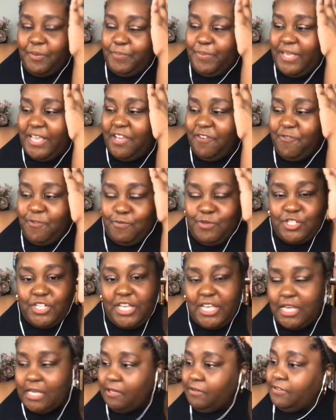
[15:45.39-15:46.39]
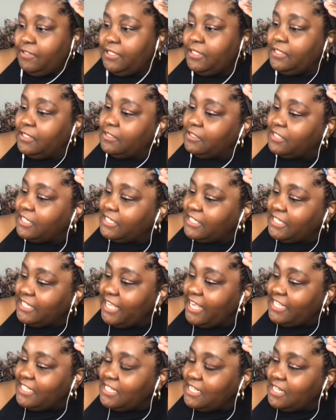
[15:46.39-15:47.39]
bed from Jeff. Just in
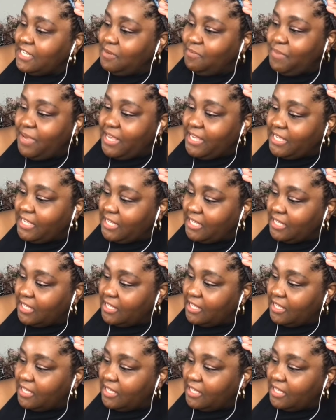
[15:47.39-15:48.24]
case he didn't make it.